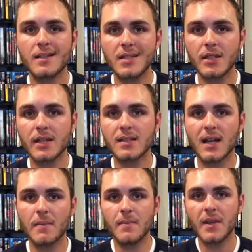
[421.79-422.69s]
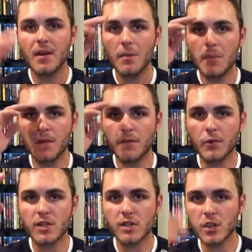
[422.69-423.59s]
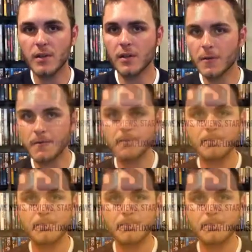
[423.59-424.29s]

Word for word: And until next time, may the force be with you.